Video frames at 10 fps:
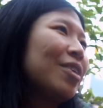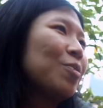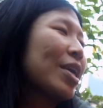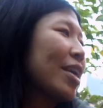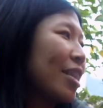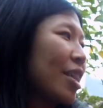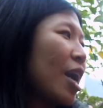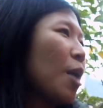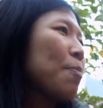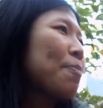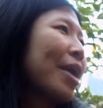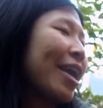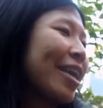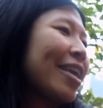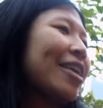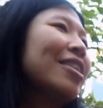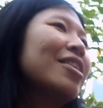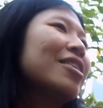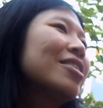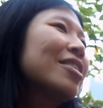we ended up paying
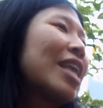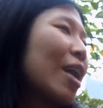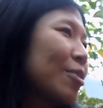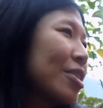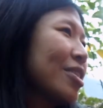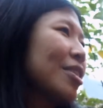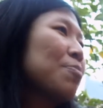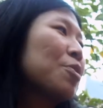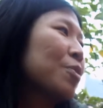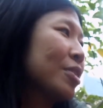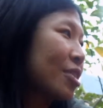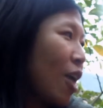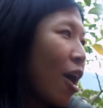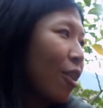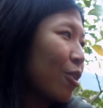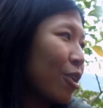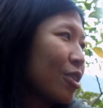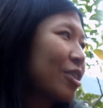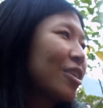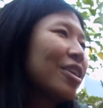thousands and millions of
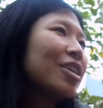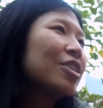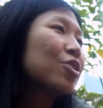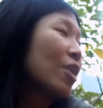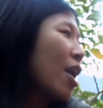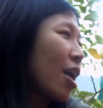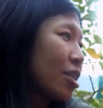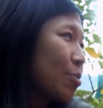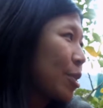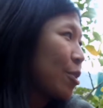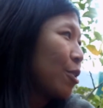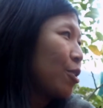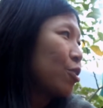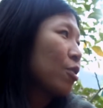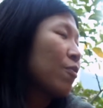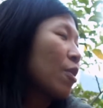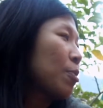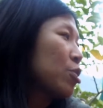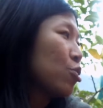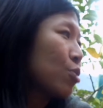dollars to the hospital, to the
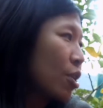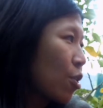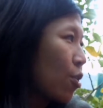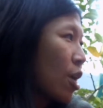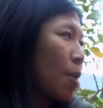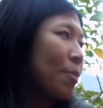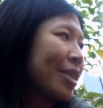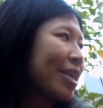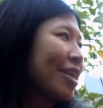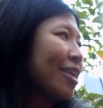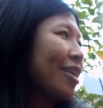pharmaceutical company.